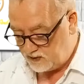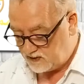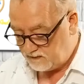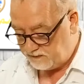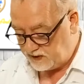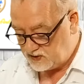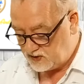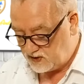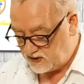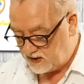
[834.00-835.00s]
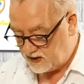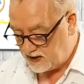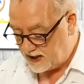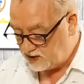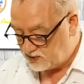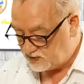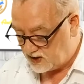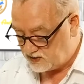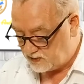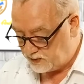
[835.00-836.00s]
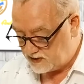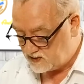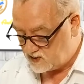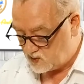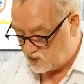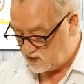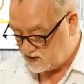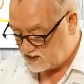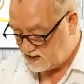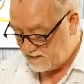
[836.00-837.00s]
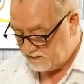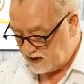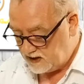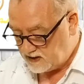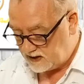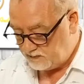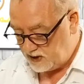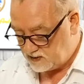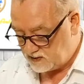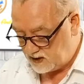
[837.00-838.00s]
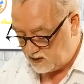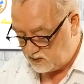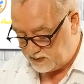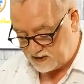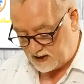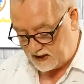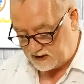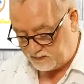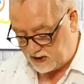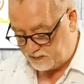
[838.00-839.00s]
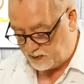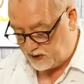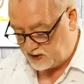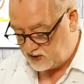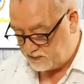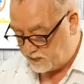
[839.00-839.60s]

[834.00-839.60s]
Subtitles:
would feature the light structure prison zones. He said inmates would be selected by the probation